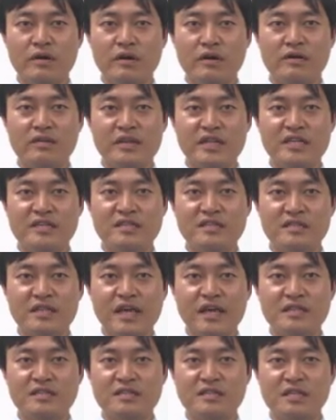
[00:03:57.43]
an
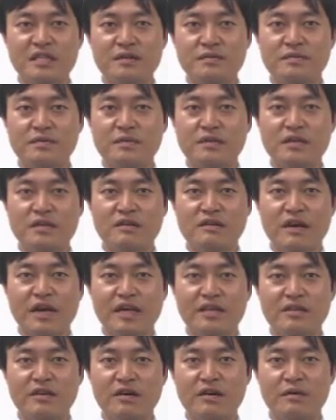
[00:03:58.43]
extensive
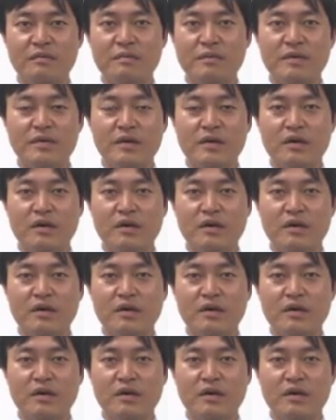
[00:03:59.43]
lineup